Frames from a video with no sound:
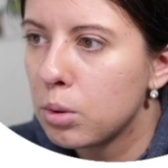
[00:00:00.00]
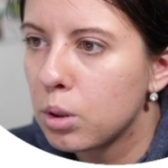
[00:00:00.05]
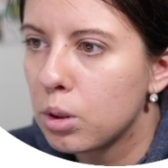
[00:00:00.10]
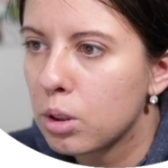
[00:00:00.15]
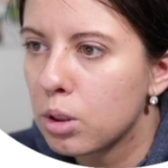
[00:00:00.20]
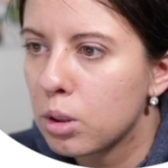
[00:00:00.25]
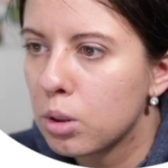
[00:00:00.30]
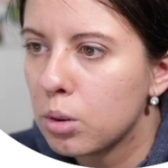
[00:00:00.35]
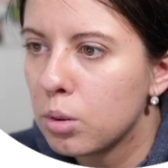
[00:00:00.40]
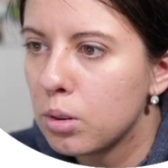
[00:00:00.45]

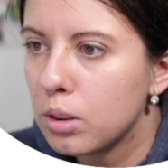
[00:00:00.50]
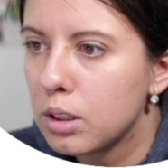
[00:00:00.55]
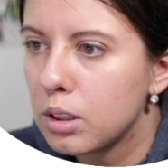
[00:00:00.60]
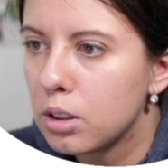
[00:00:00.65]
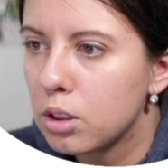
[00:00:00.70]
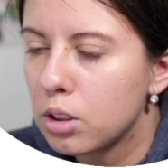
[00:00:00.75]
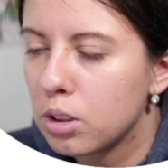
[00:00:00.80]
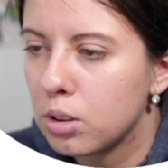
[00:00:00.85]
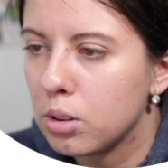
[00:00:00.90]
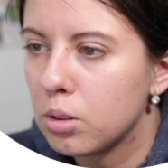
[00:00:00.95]
go
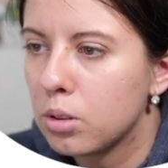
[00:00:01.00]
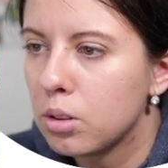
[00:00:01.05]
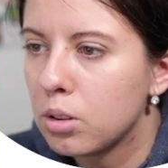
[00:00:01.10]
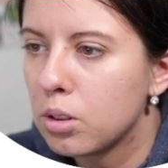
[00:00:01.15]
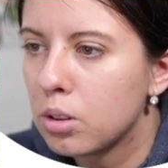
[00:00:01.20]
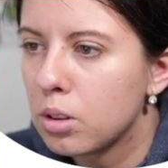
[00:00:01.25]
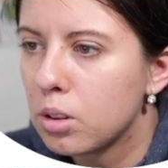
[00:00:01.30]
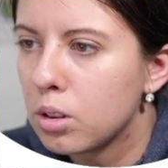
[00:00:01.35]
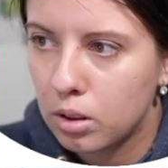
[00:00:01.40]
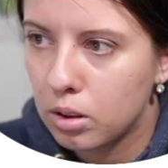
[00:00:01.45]
into
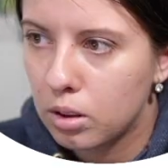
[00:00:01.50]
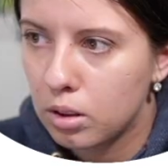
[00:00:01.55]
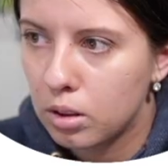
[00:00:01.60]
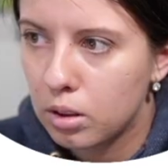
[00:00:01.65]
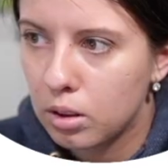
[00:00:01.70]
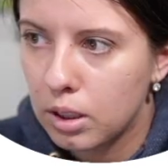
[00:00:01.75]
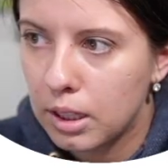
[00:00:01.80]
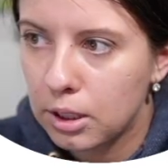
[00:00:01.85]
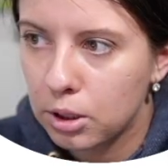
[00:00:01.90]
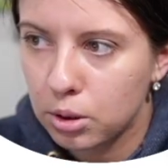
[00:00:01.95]

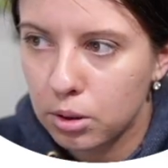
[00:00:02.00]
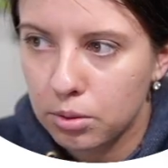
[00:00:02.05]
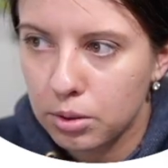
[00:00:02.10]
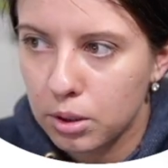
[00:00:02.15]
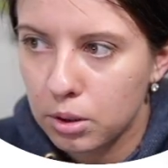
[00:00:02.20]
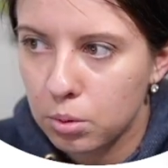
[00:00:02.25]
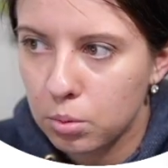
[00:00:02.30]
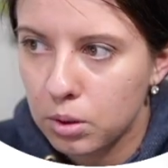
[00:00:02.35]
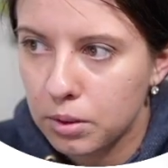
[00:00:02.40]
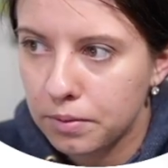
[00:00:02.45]
Ahrefs
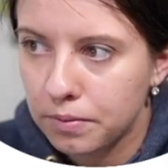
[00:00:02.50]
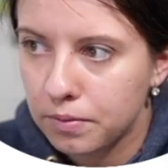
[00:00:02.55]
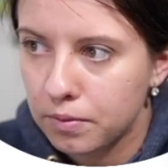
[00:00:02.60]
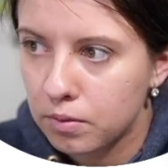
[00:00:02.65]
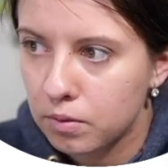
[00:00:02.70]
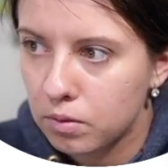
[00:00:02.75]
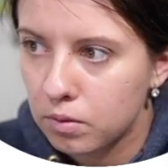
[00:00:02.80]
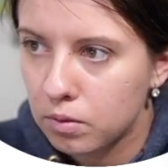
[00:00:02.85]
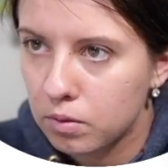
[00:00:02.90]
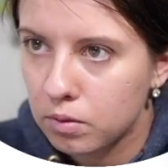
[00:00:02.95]
as well.
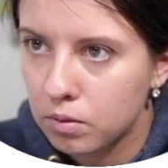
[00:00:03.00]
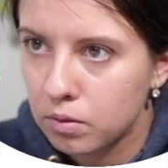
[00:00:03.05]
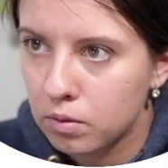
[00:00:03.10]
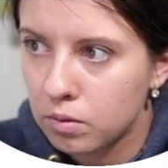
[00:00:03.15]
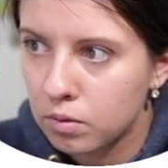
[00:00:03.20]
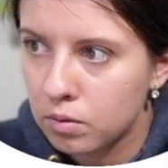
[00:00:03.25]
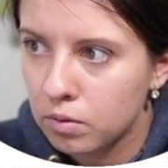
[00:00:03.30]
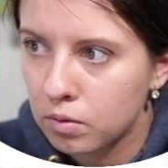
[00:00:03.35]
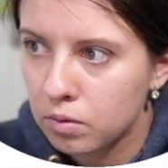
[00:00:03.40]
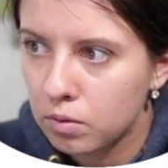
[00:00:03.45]

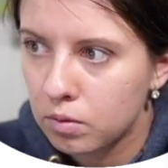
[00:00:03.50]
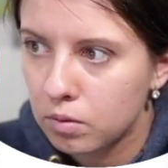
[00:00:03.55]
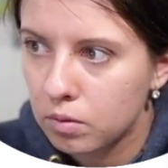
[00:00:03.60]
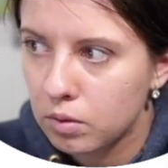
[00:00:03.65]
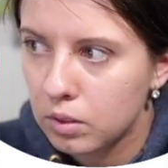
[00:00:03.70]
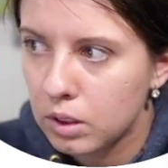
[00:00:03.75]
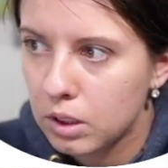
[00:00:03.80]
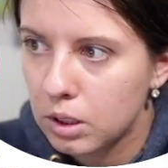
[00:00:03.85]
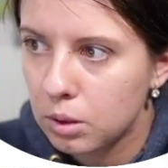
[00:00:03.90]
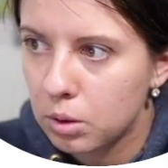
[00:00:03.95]

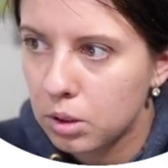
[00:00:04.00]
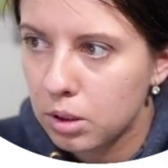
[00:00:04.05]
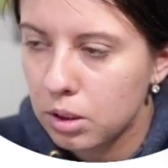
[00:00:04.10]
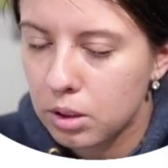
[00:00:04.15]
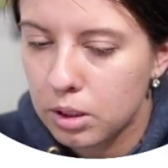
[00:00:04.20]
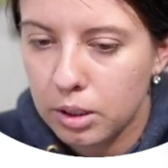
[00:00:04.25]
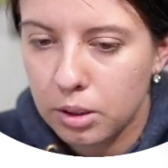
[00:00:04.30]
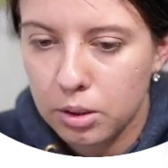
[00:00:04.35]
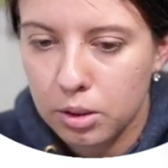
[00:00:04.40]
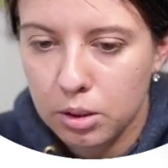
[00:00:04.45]
See what it
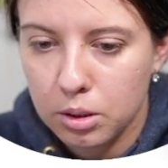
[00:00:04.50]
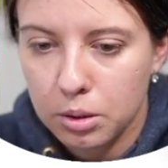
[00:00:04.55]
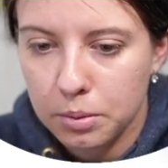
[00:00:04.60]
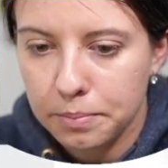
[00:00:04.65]
tells us.